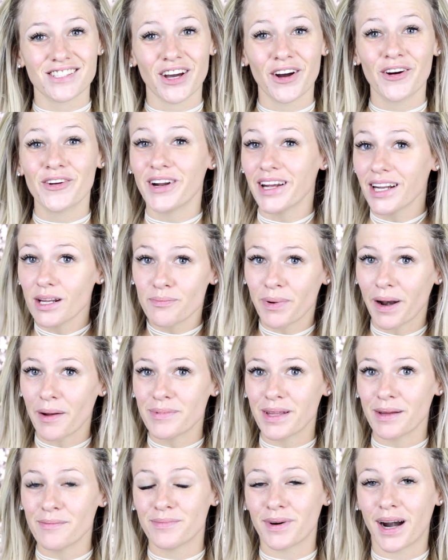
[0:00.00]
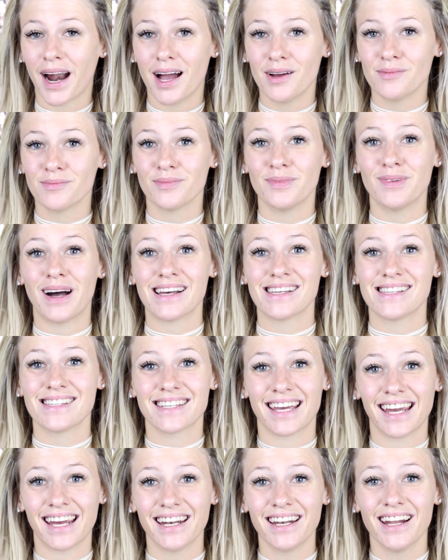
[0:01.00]
so I already prepped and primed my
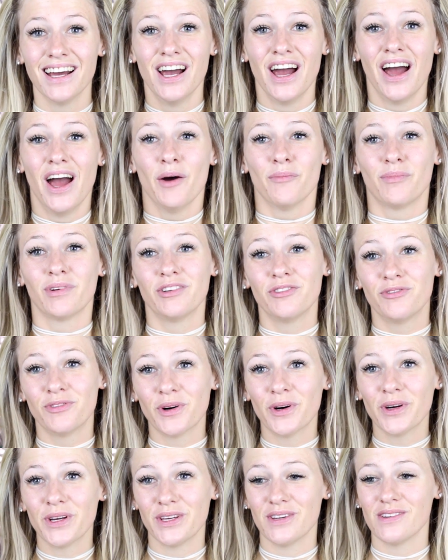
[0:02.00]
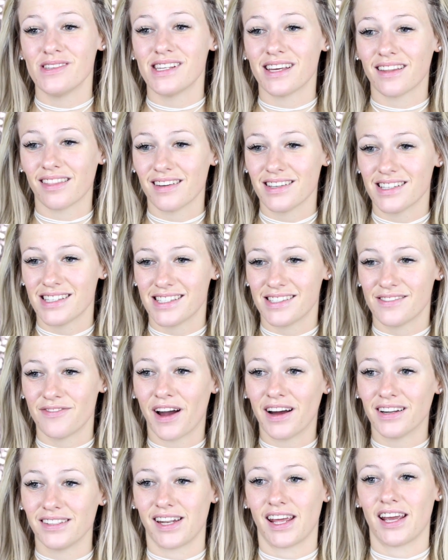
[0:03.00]
skin before using this
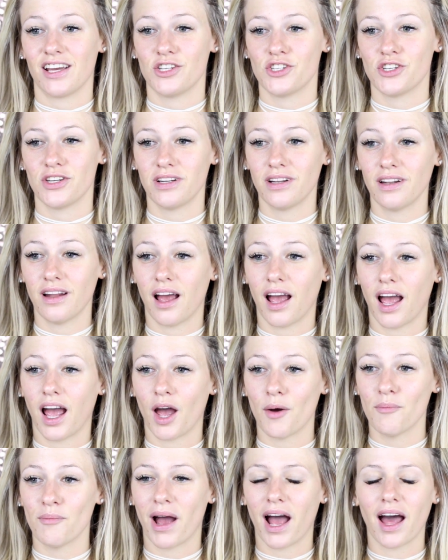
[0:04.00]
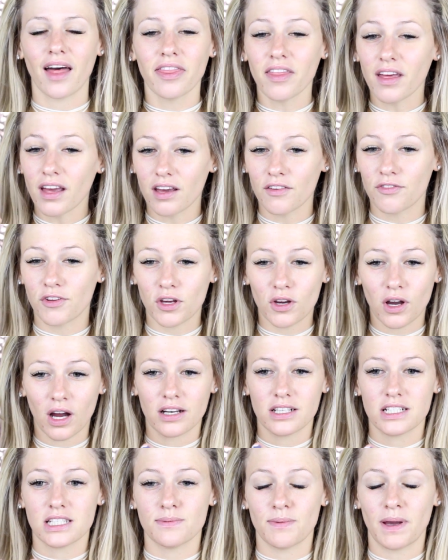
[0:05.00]
foundation. I think if you're
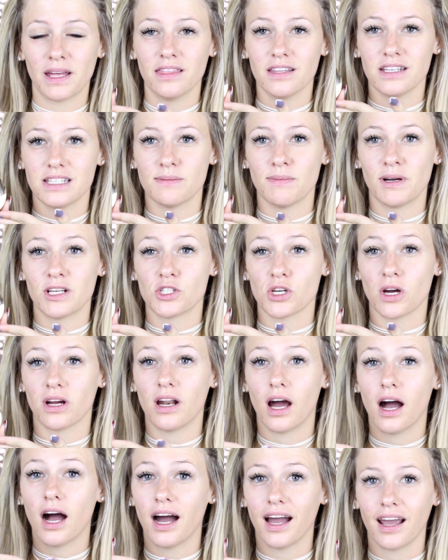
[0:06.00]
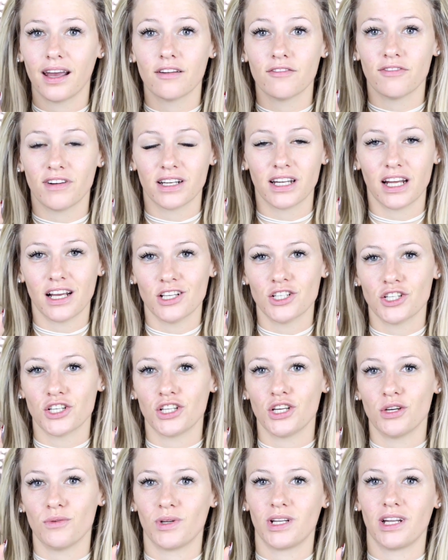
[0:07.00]
gonna spend this much on a high-end
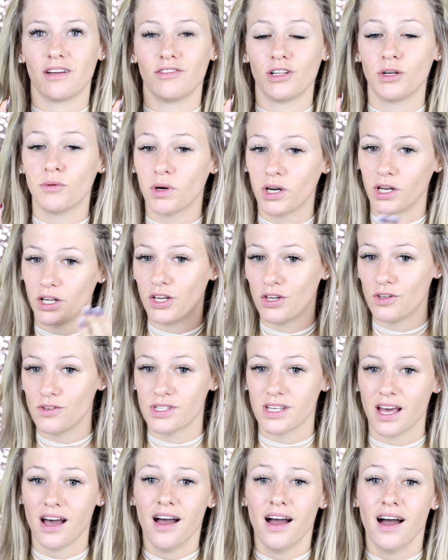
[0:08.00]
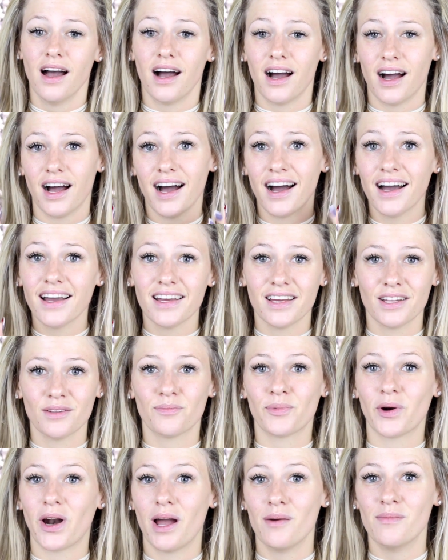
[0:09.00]
foundation, you would definitely want to use a
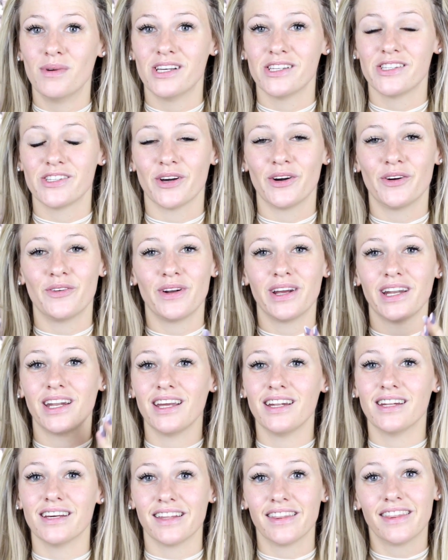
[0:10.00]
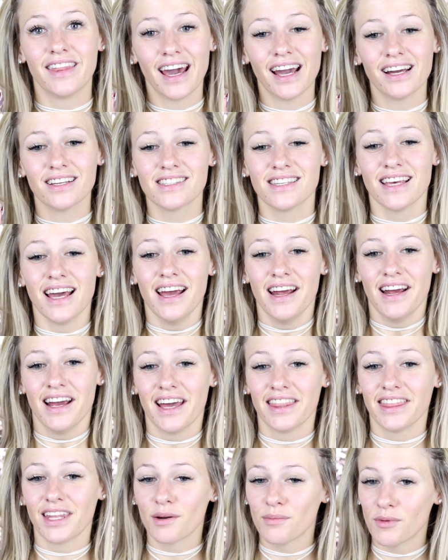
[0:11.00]
high-end primer, so I already did that.
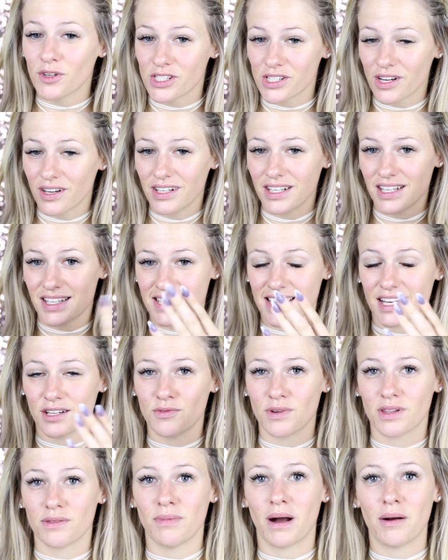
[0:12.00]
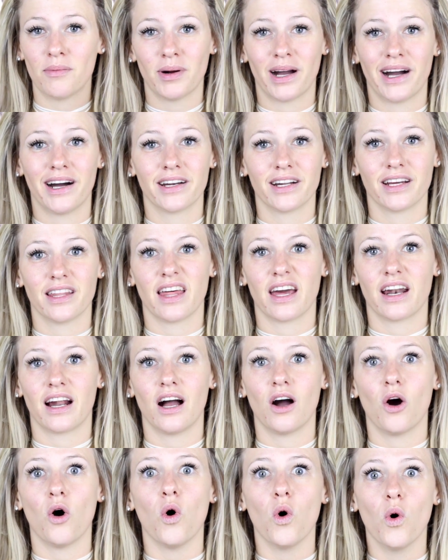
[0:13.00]
And then I'm also gonna set with my powder that
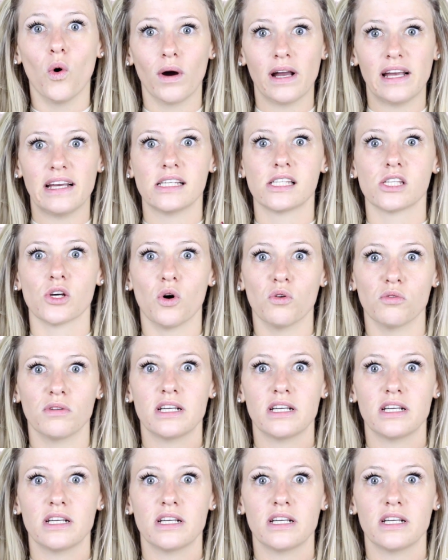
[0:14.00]
I always